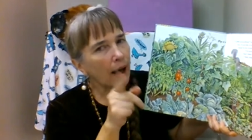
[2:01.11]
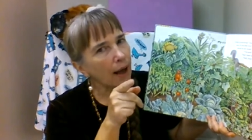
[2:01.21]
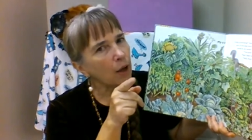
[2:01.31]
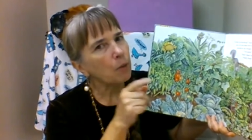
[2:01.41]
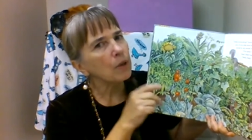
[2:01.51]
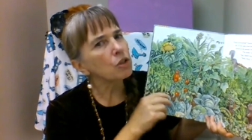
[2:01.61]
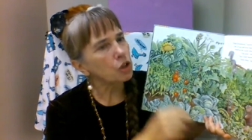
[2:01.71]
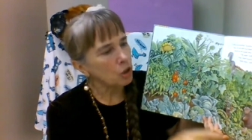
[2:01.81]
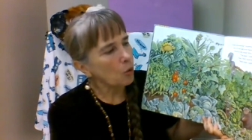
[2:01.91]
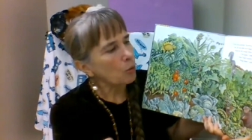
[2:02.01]
I will
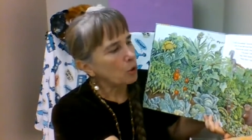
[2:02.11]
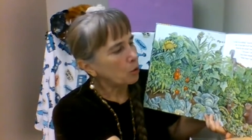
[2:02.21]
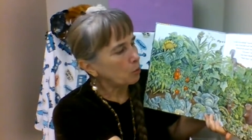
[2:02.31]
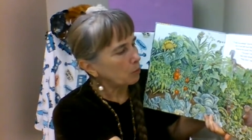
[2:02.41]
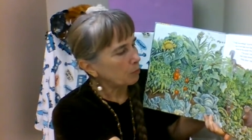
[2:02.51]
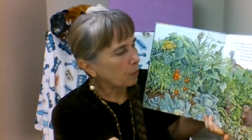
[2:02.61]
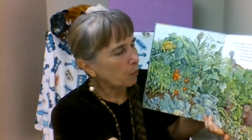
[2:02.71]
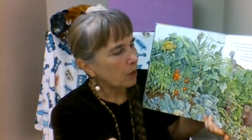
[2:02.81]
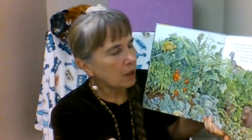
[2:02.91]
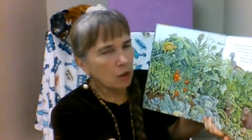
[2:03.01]
show you.
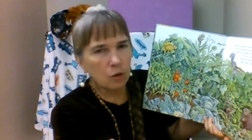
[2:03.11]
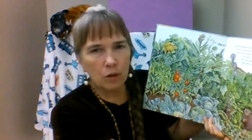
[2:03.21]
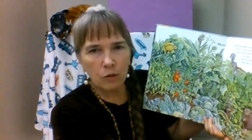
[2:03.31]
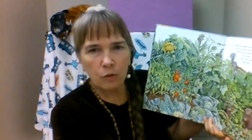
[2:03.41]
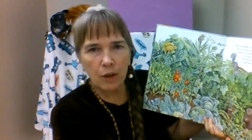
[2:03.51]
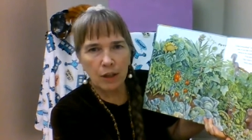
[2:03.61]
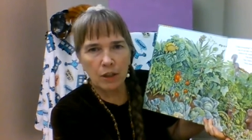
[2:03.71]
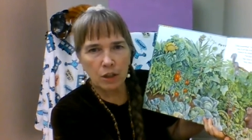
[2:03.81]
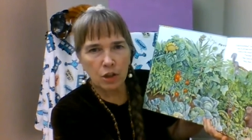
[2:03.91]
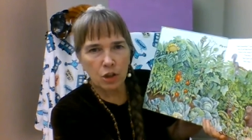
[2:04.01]
What a good
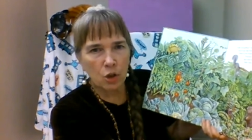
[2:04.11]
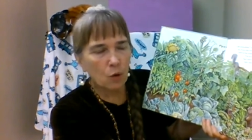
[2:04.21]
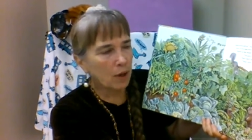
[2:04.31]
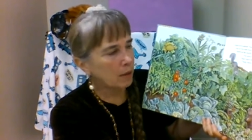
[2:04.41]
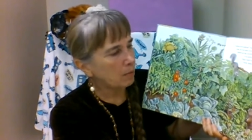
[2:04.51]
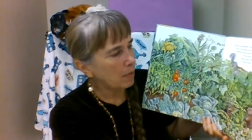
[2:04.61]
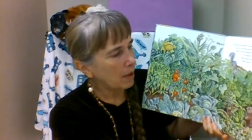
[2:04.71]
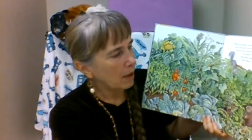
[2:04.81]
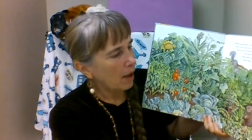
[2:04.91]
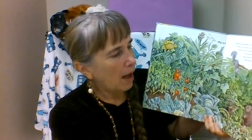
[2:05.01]
friend to show him
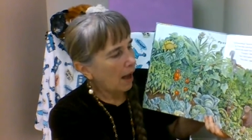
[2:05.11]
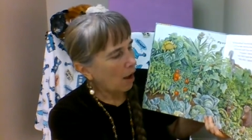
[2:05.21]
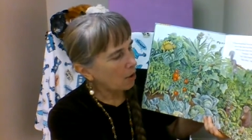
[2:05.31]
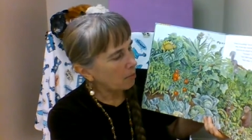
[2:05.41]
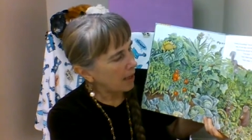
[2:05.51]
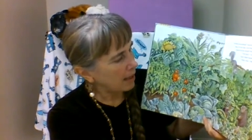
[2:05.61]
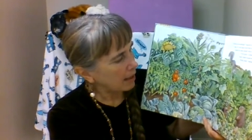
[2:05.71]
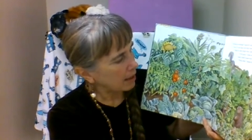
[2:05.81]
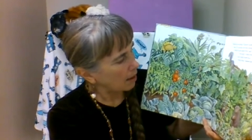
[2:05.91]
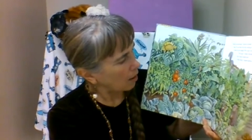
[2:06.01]
how to
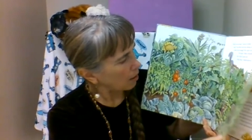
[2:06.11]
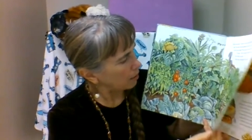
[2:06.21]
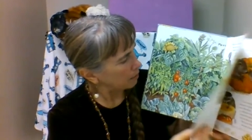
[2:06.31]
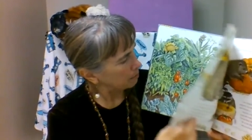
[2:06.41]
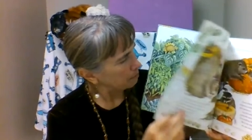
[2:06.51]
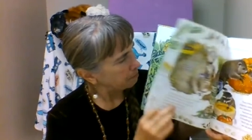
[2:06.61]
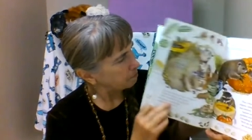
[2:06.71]
make a garden.